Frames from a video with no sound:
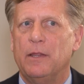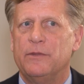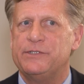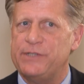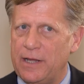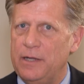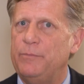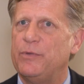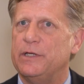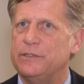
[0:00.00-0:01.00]
The
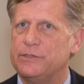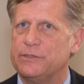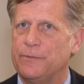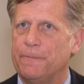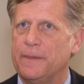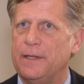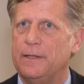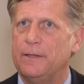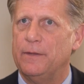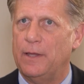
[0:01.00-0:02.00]
second piece,
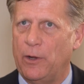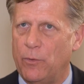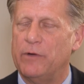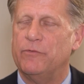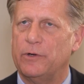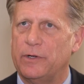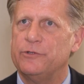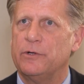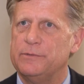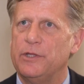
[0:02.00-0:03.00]
however, in
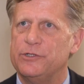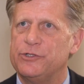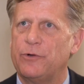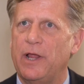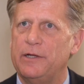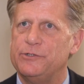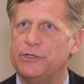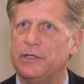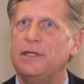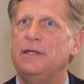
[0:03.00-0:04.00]
terms of the
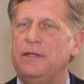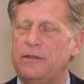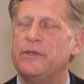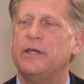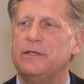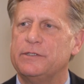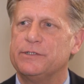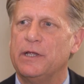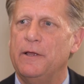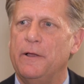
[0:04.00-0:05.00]
strategy, he thinks